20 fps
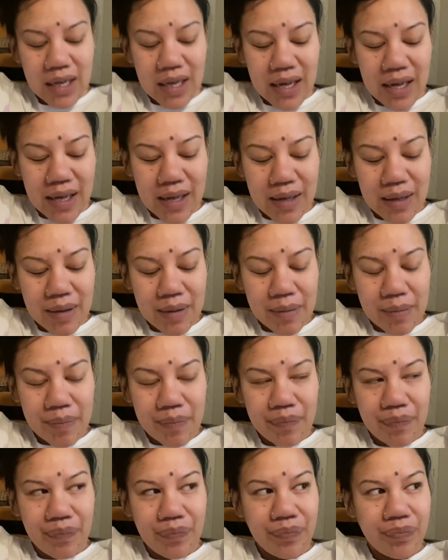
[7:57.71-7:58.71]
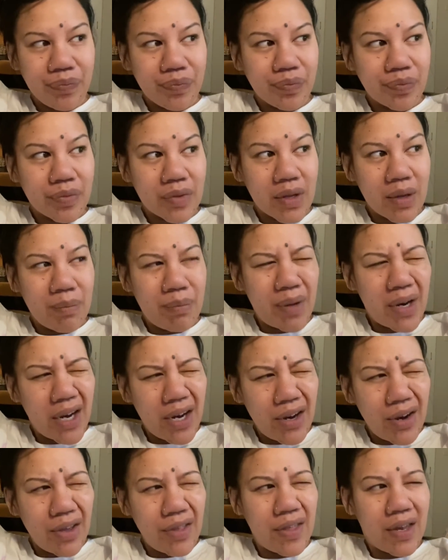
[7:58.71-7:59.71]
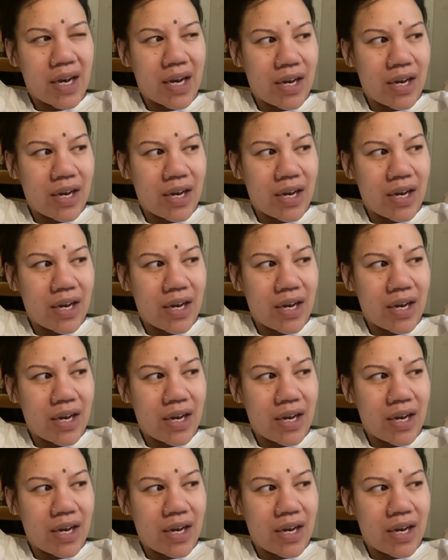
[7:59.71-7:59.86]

but I know that I